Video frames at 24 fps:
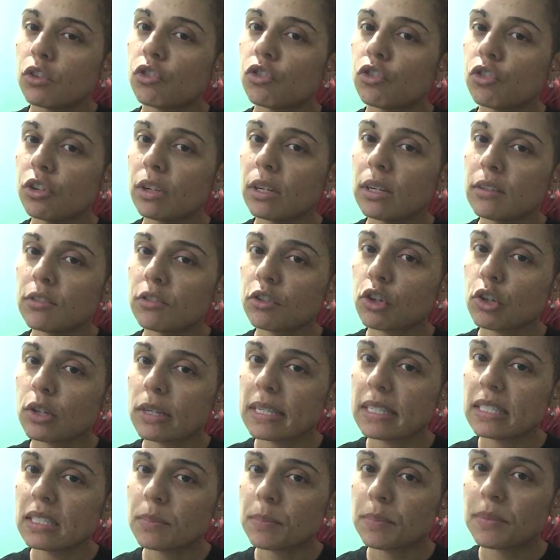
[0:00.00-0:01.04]
cheese
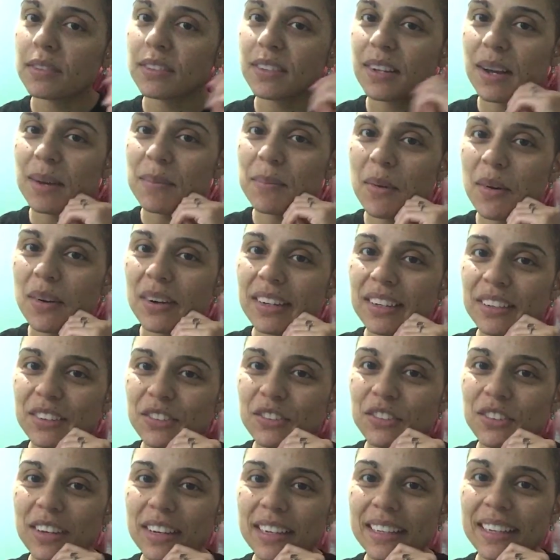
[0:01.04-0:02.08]
crisps. Good morning,
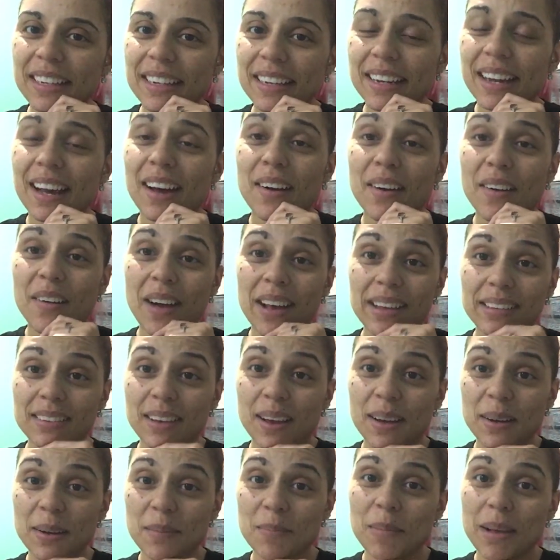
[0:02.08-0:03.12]
Sheila. Oh, I
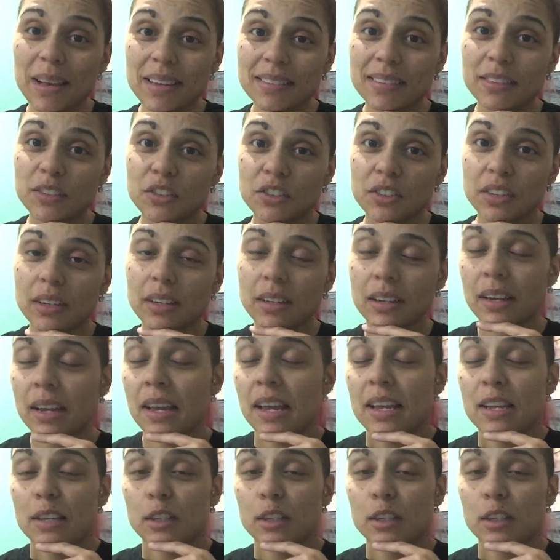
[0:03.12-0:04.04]
saw your message, Sheila.